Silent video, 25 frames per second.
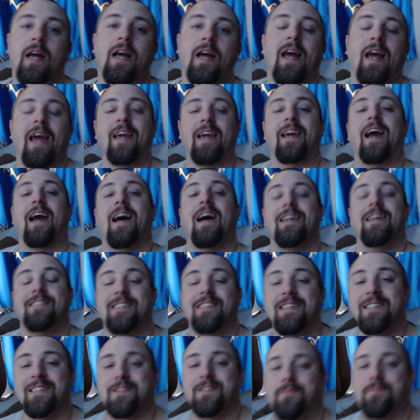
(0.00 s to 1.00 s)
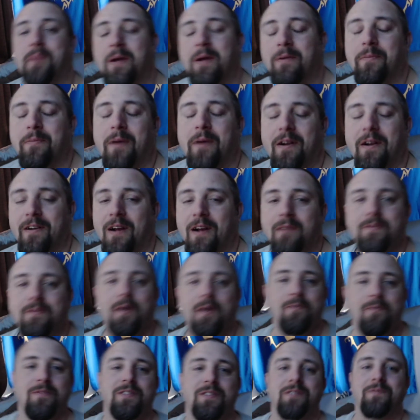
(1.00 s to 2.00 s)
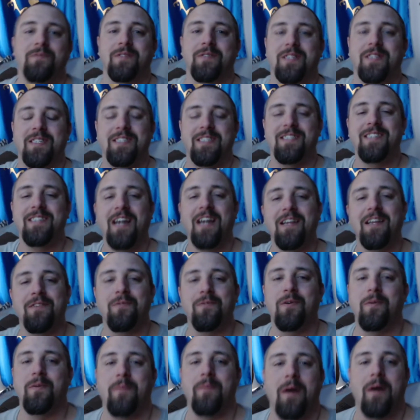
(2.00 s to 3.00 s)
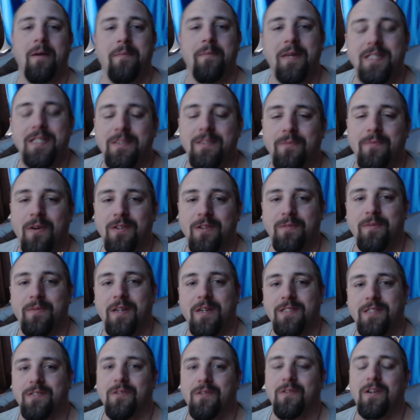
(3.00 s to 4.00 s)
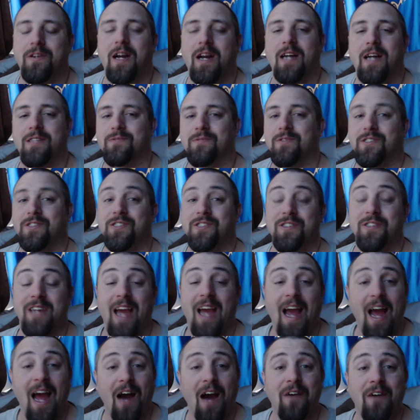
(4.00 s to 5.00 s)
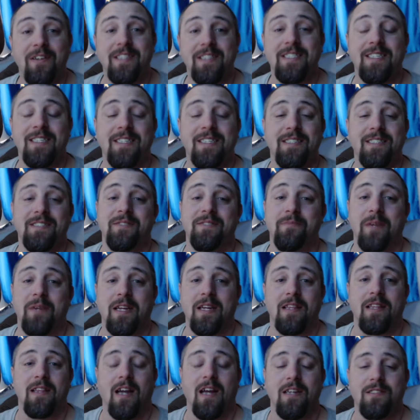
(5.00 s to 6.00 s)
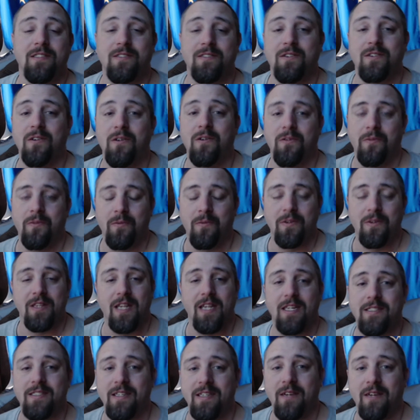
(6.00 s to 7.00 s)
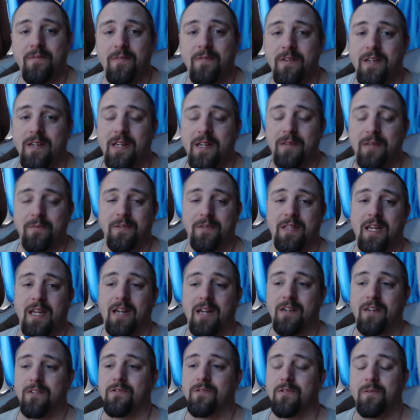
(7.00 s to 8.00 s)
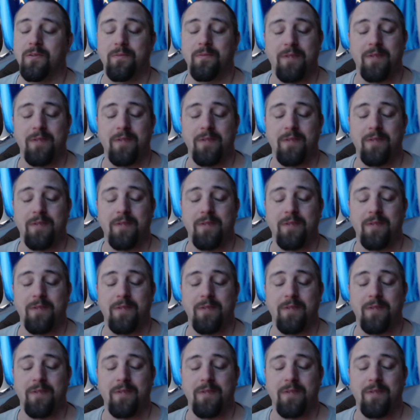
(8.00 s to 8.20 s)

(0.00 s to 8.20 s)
Hey guys, it's Baby Powder. I'm coming to you with another one of my amazing multi-box gold guides where I show you how easy it is to make lots of gold with less effort and without a group.